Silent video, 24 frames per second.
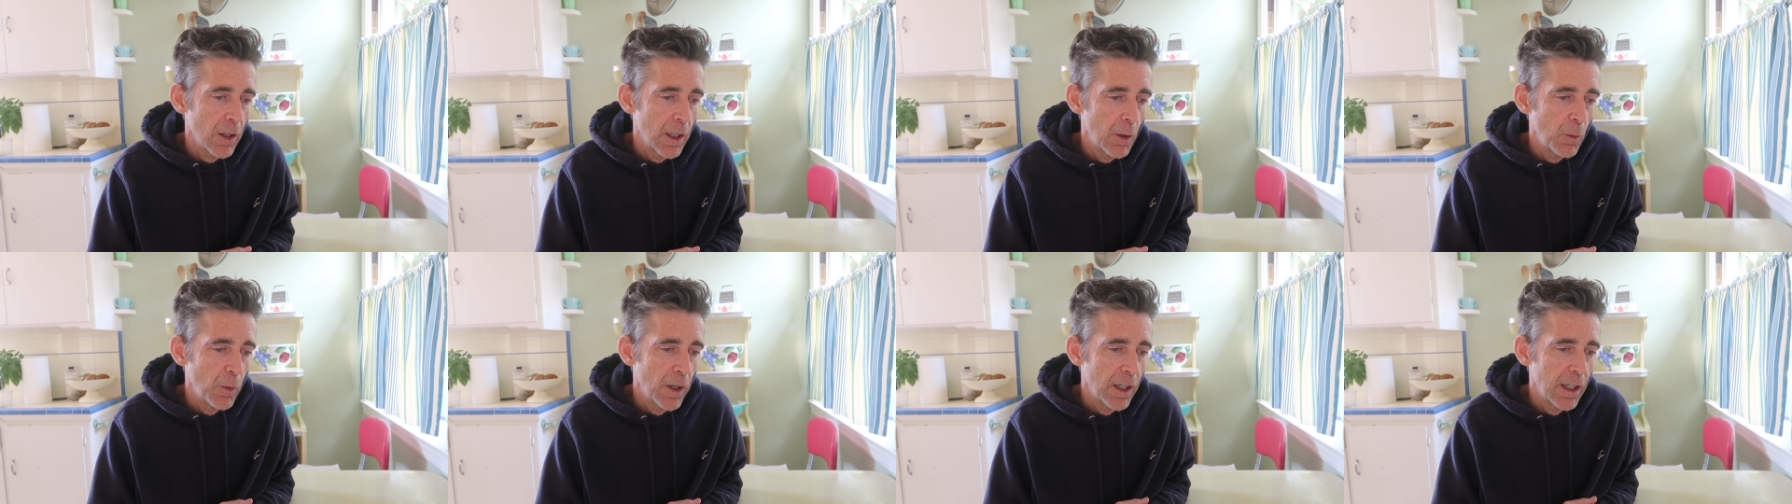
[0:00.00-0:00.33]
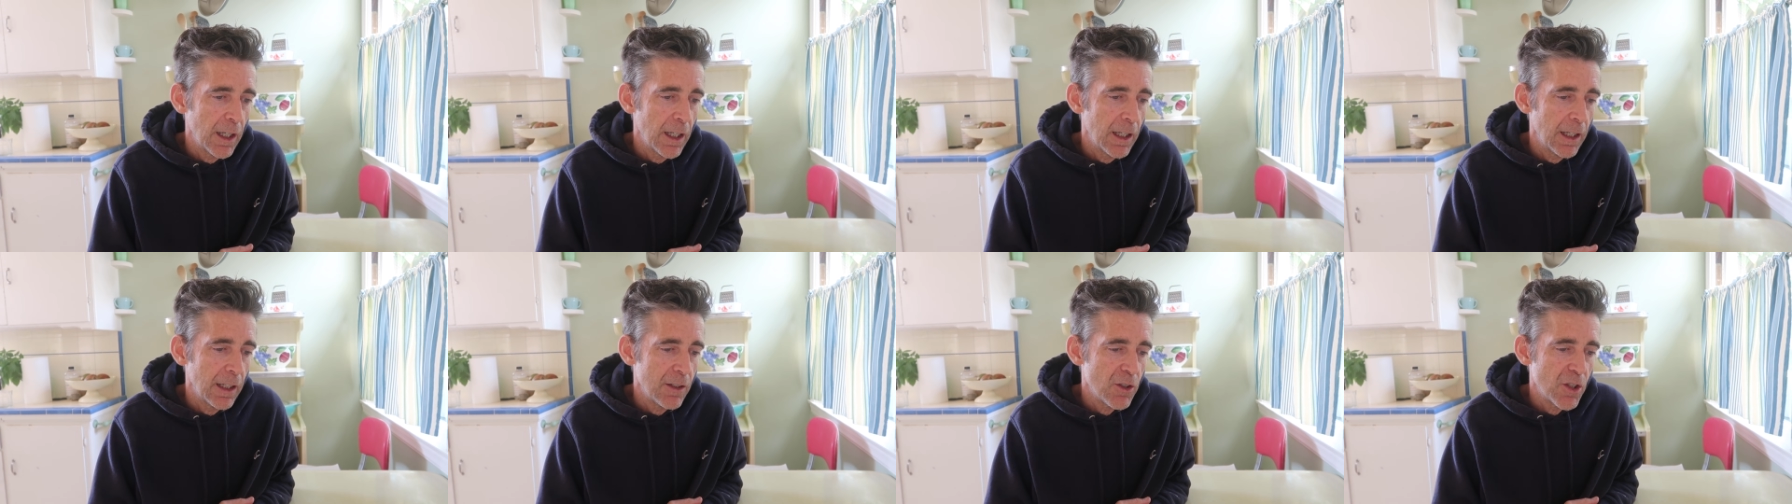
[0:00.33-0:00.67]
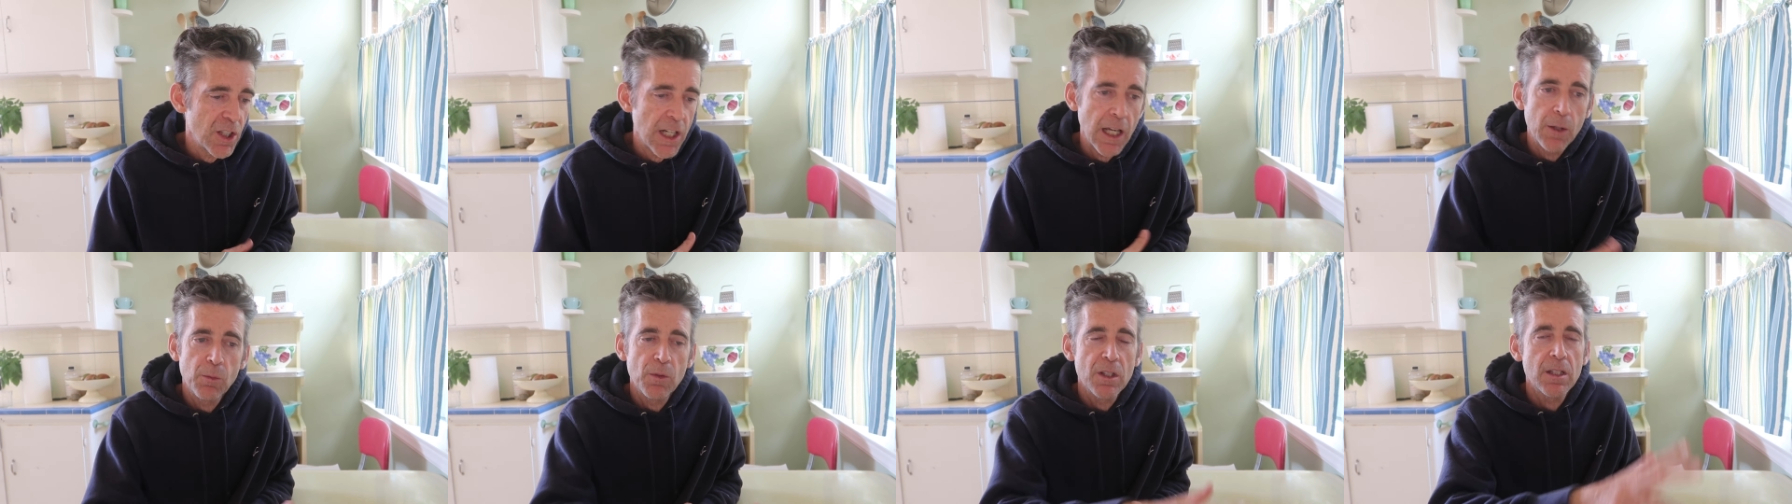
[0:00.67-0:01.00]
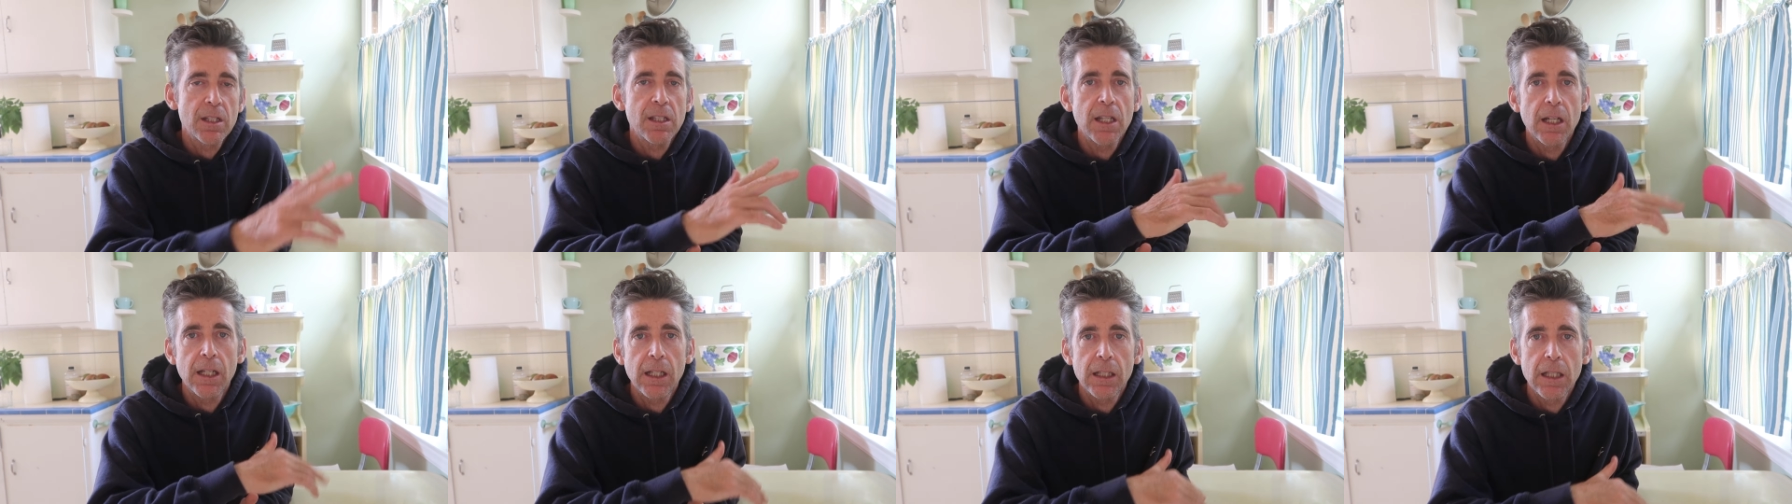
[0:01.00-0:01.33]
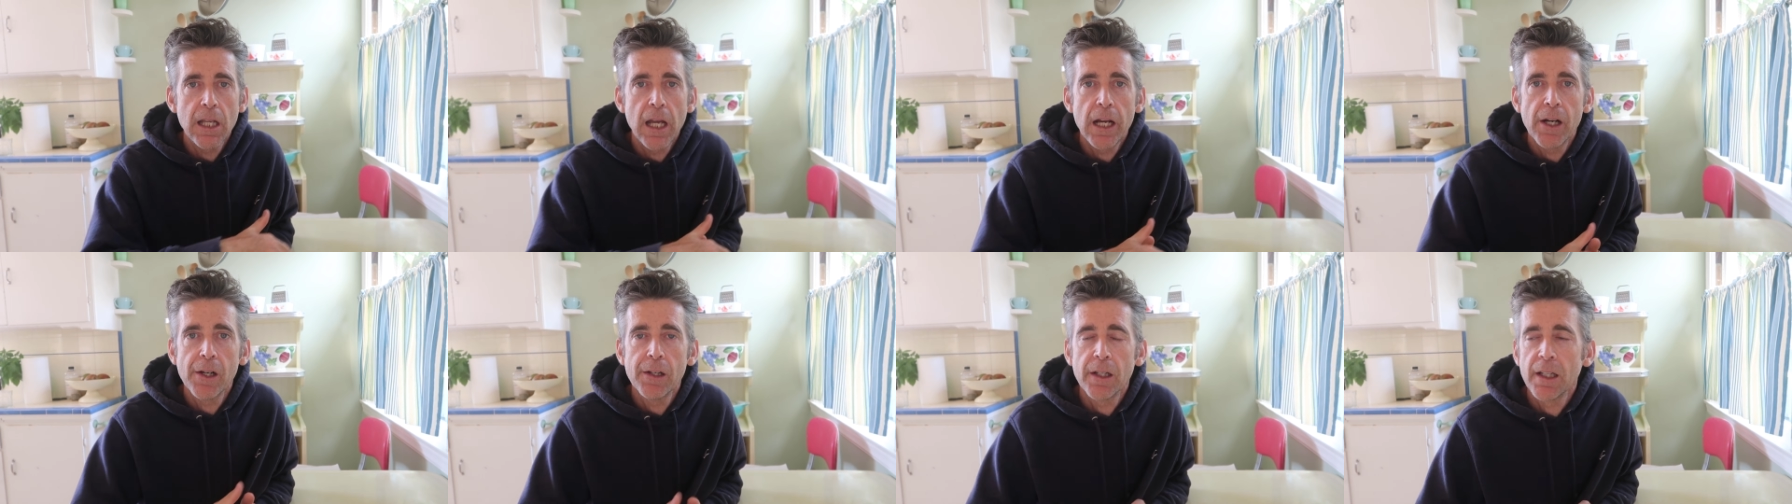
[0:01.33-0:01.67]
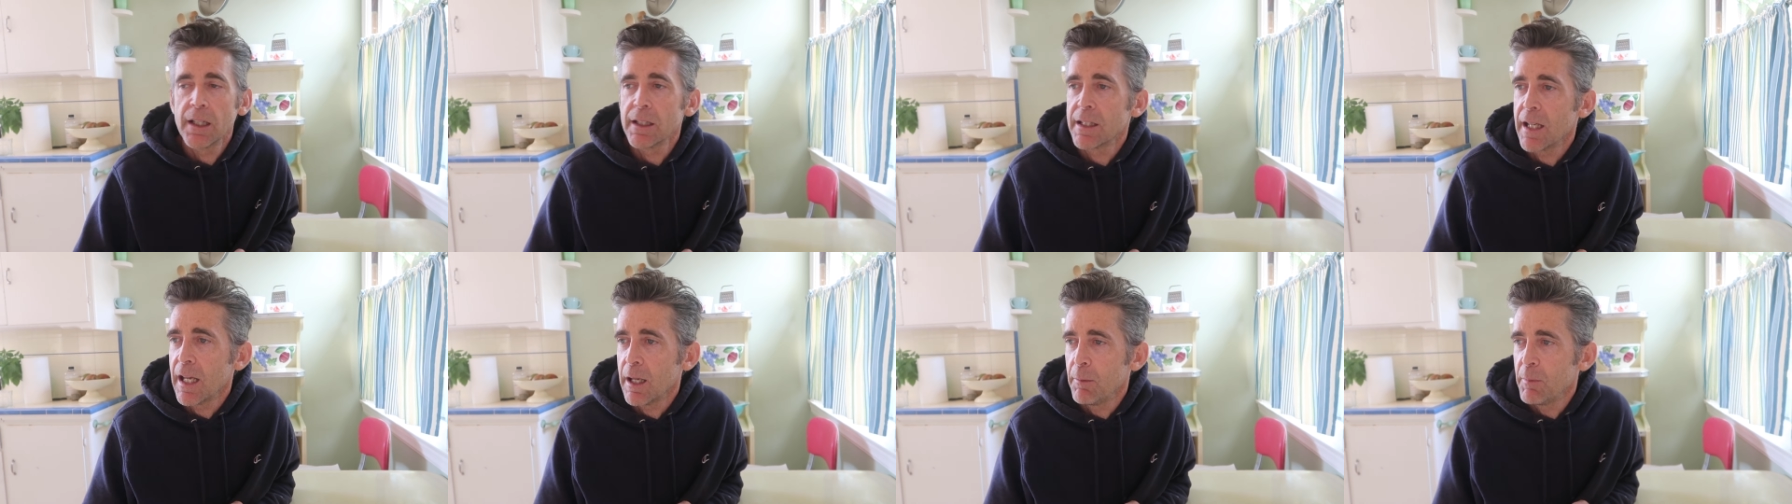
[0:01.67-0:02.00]
and I went in, and Jen was sitting there, and
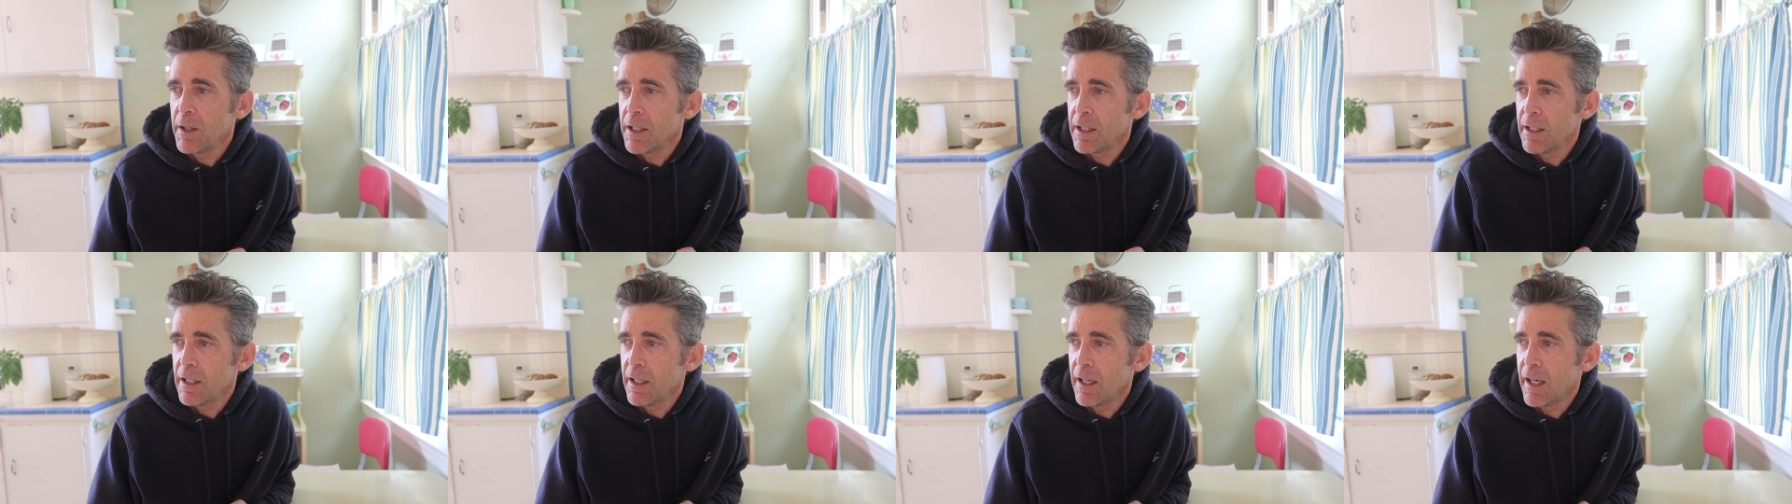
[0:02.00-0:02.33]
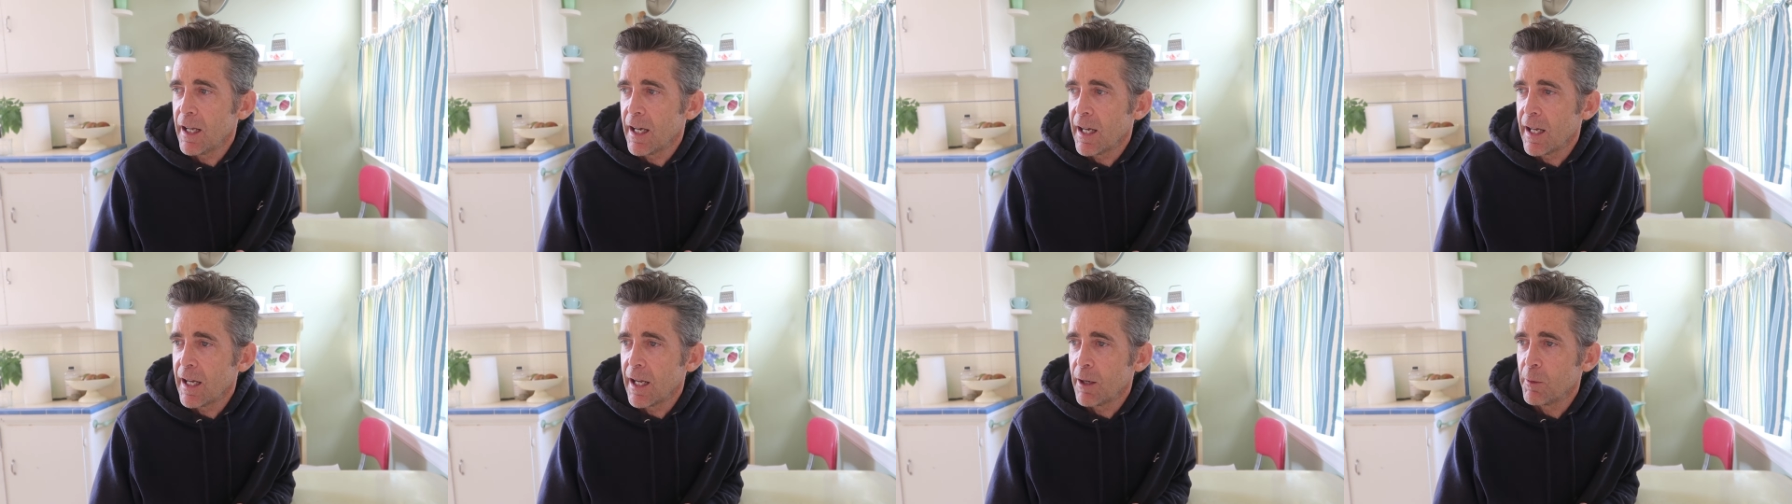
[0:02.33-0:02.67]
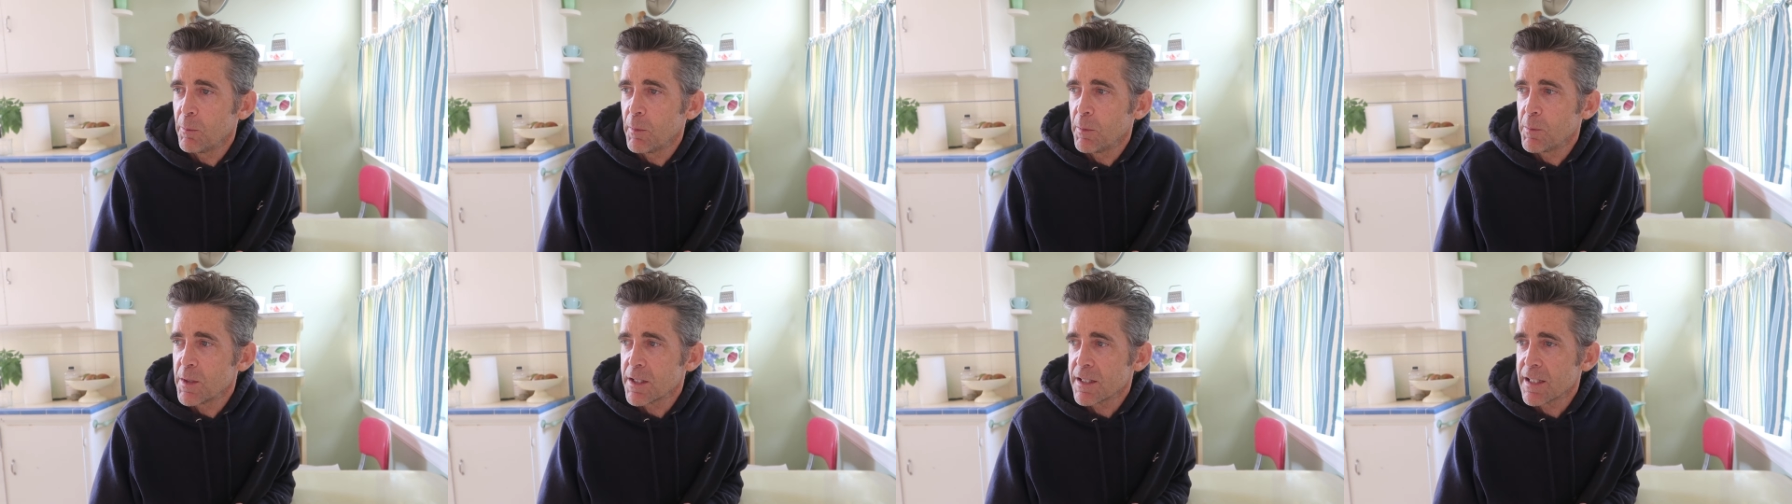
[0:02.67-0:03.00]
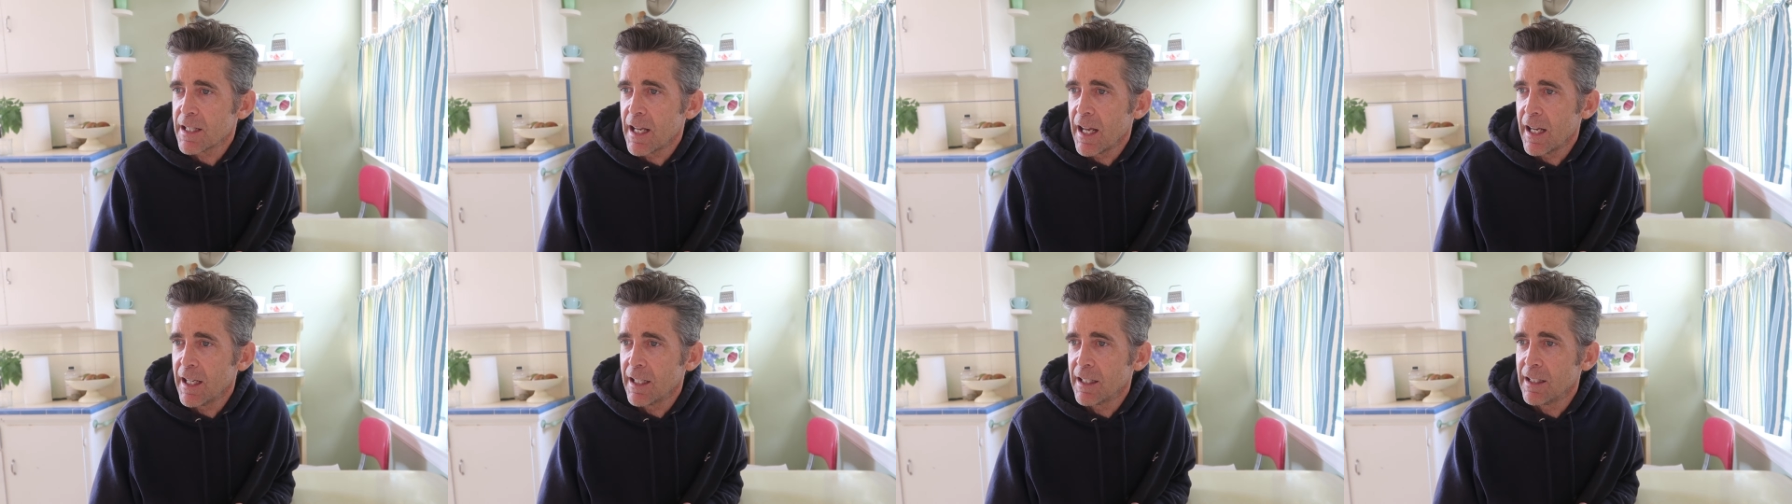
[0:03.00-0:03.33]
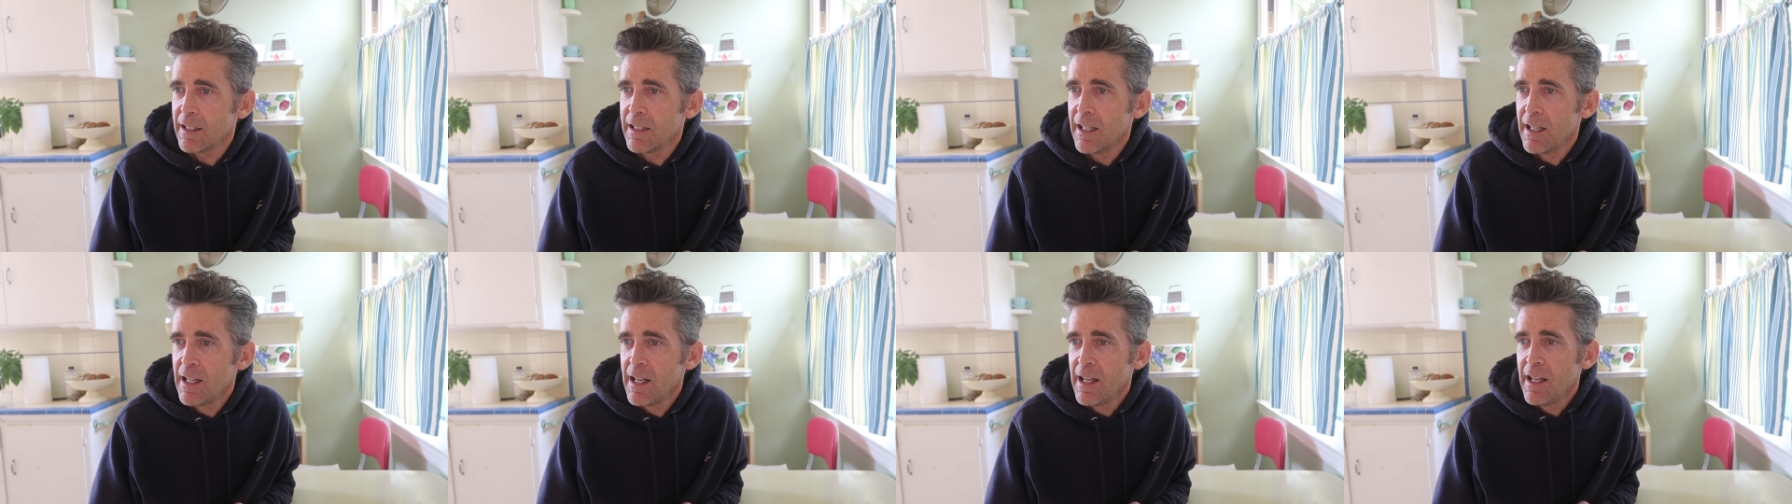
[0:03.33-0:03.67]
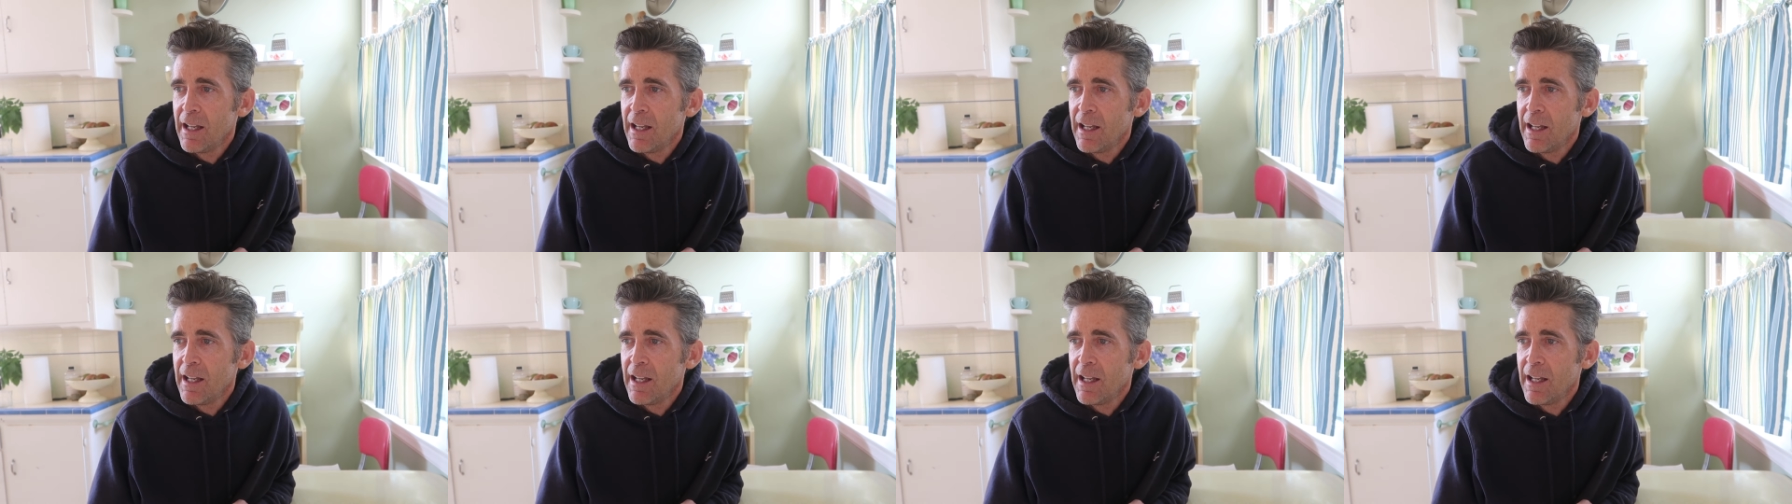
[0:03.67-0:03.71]
I came in, and I, I remember saying,